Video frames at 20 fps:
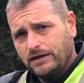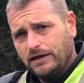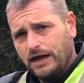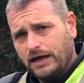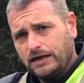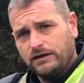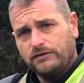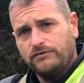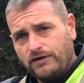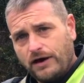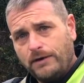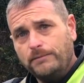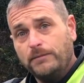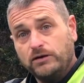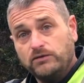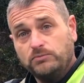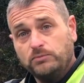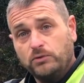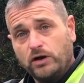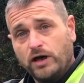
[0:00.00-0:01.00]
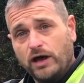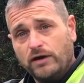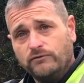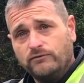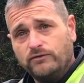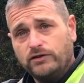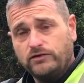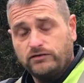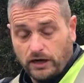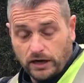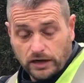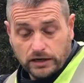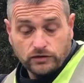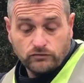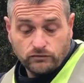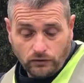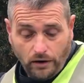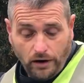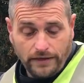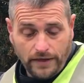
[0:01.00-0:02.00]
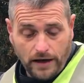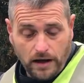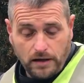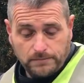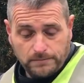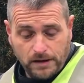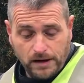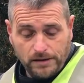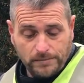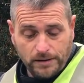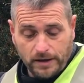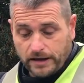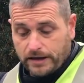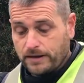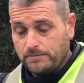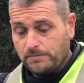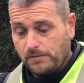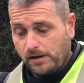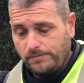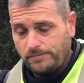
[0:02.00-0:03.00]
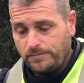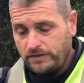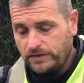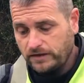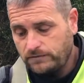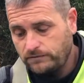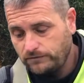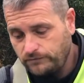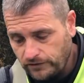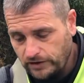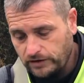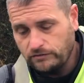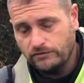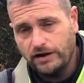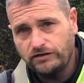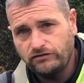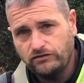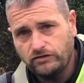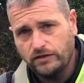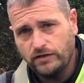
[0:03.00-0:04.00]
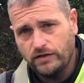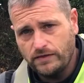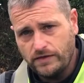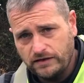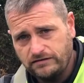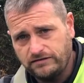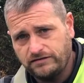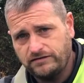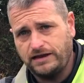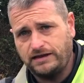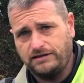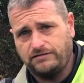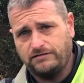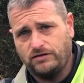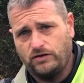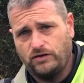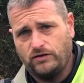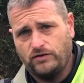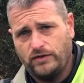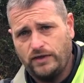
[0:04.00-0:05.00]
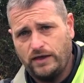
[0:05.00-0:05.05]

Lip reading: and I felt much more comfy. So I'm going to try that on my bike. It might be the configuration that this seat's on.